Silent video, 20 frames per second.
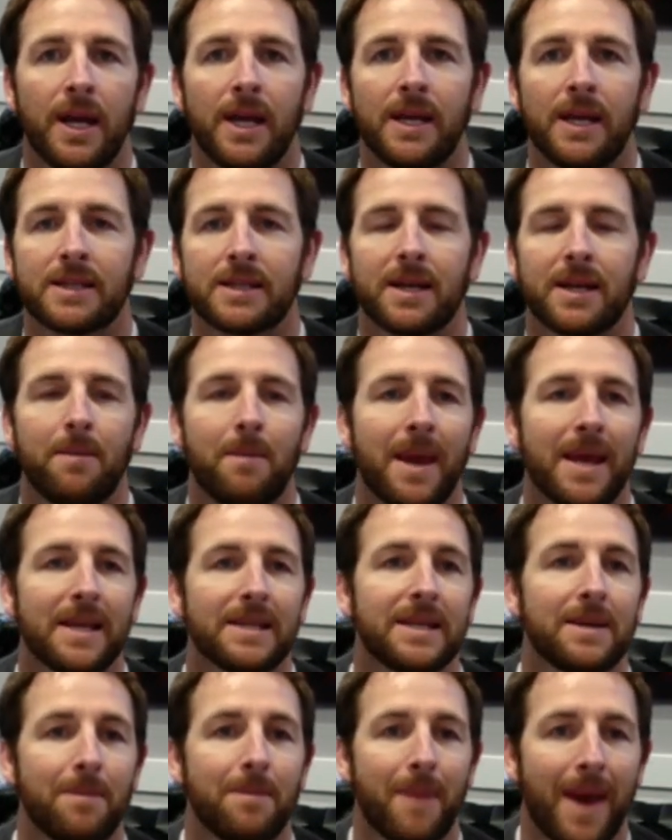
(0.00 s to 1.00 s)
He's an
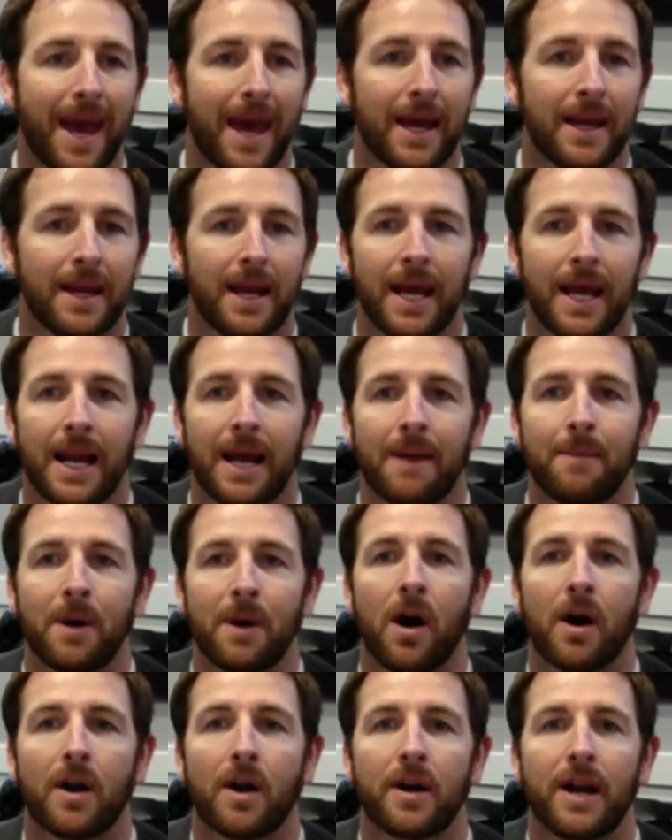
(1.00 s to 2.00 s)
amazing man, and
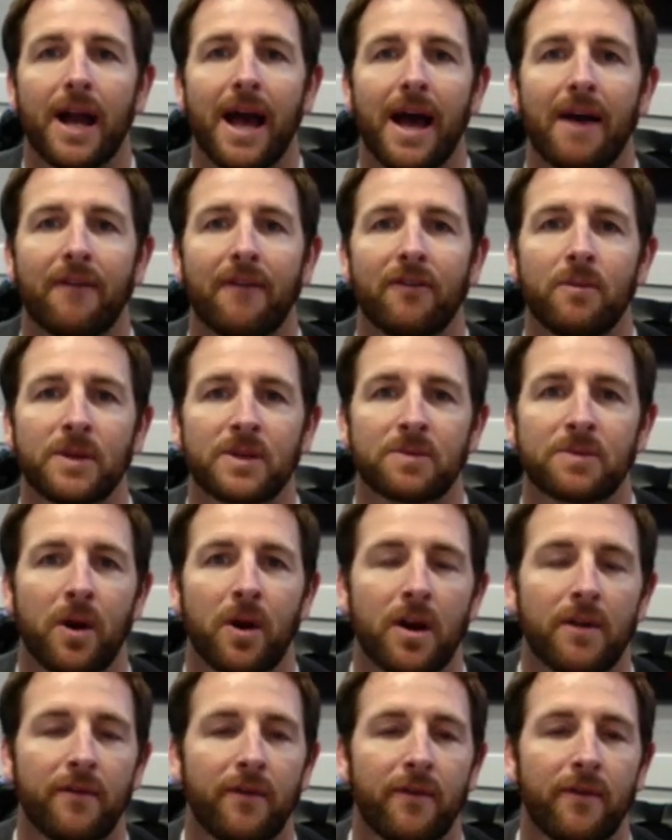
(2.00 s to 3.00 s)
I'm honored to have him as
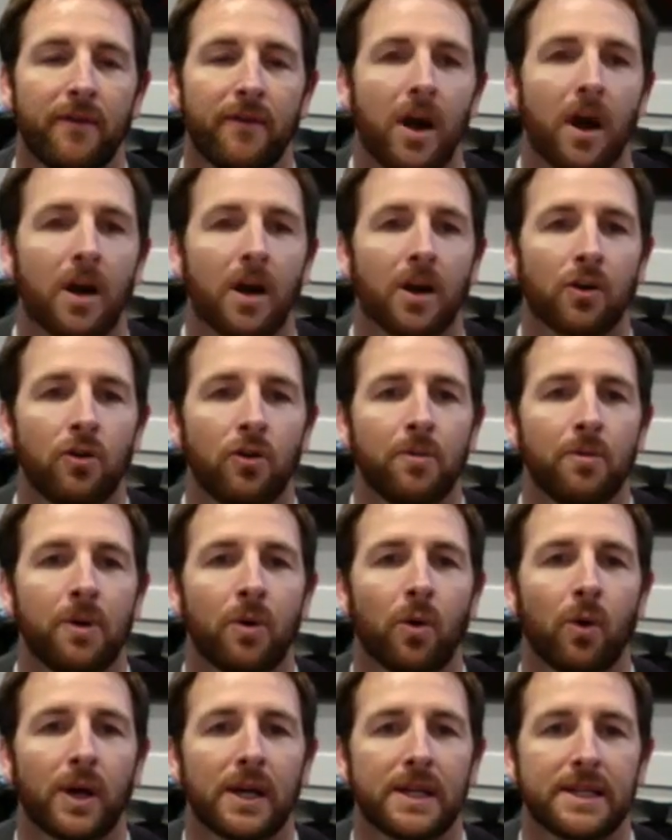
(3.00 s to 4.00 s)
part of our group
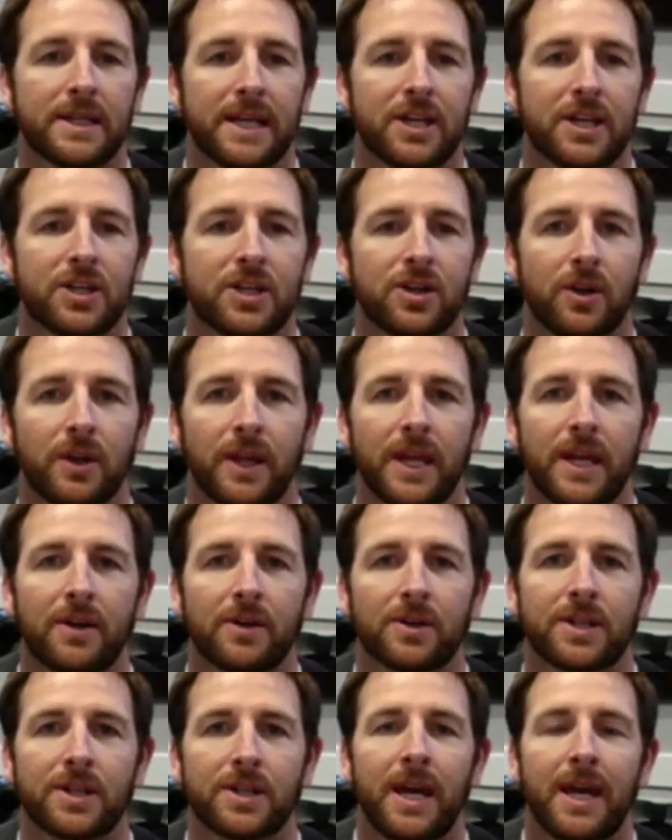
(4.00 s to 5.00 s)
and organizational
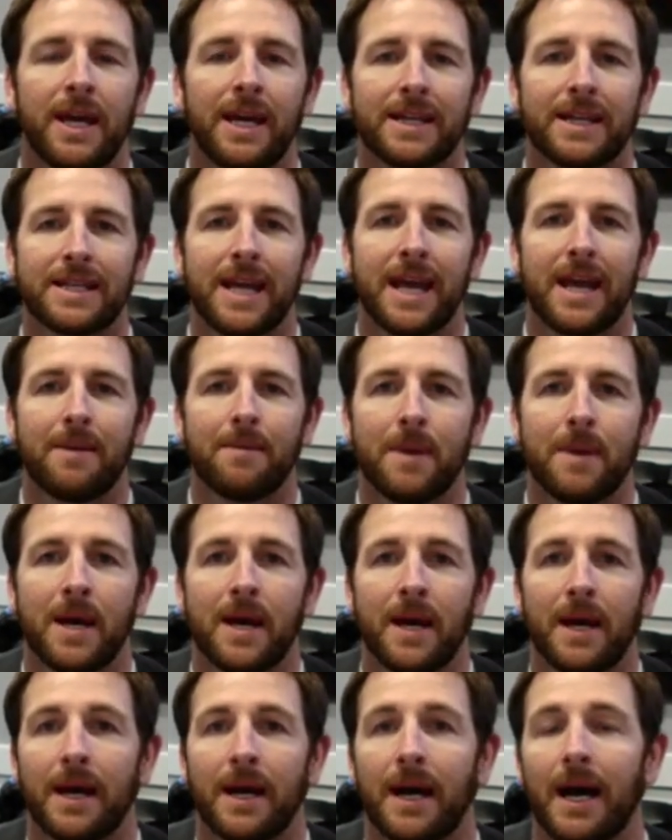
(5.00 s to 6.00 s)
leaders. His name
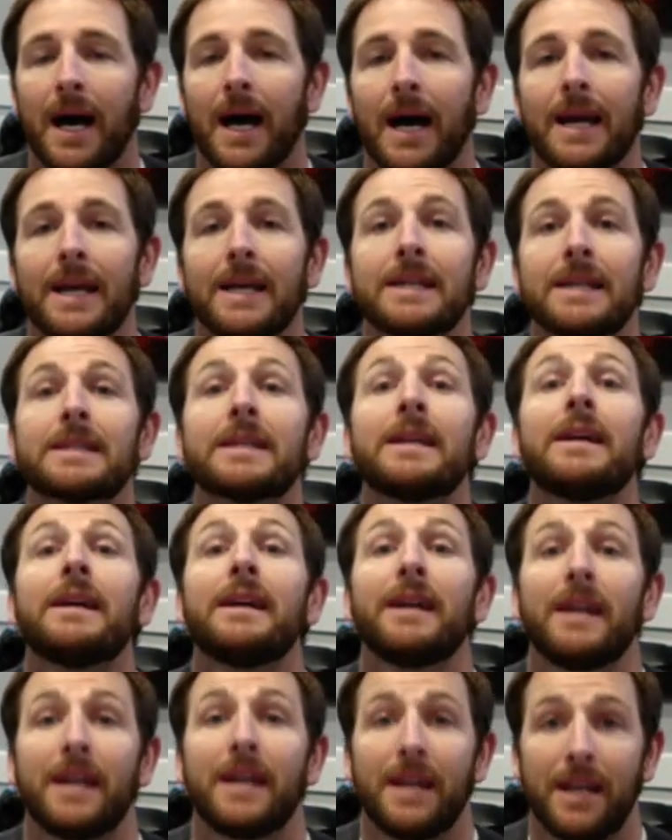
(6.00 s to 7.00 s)

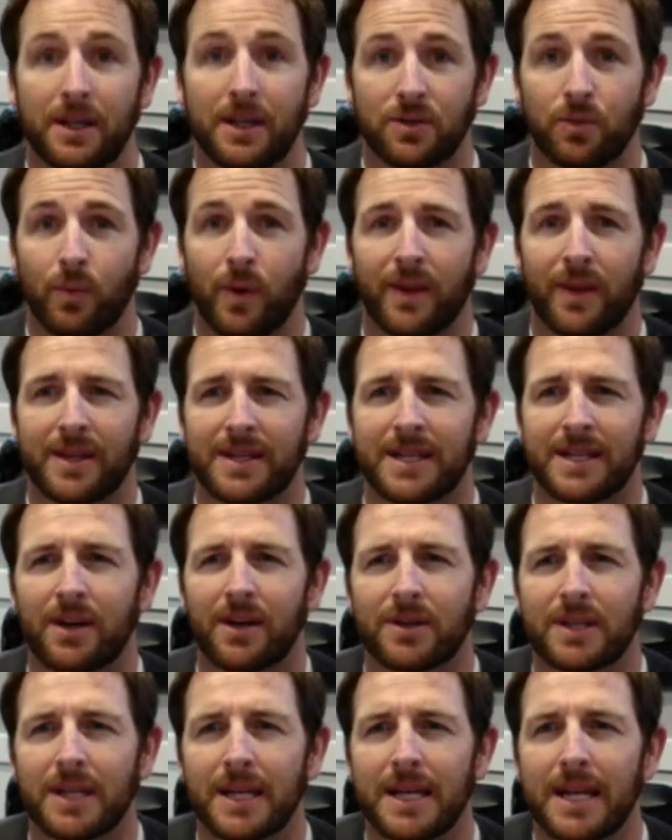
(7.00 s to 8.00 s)
he's with us
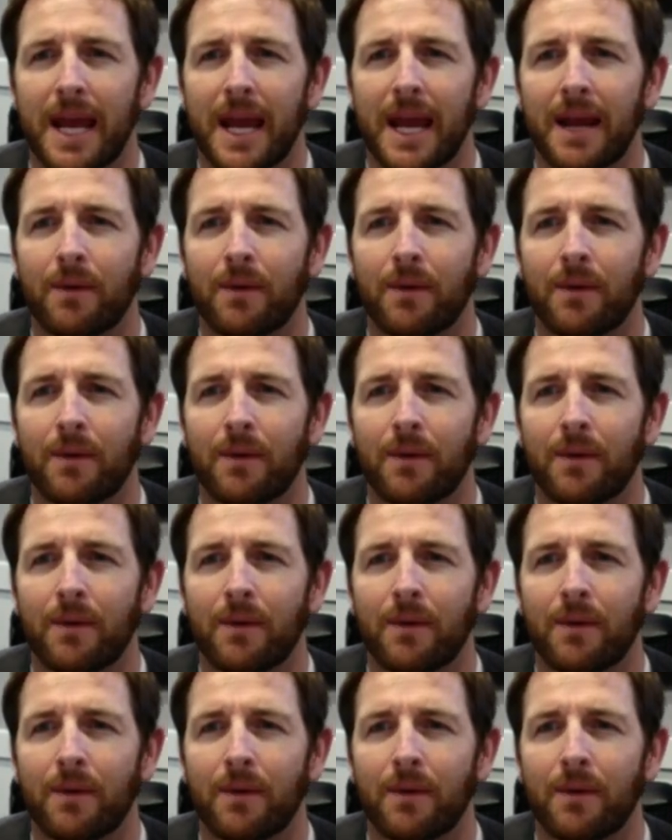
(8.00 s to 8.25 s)
here today.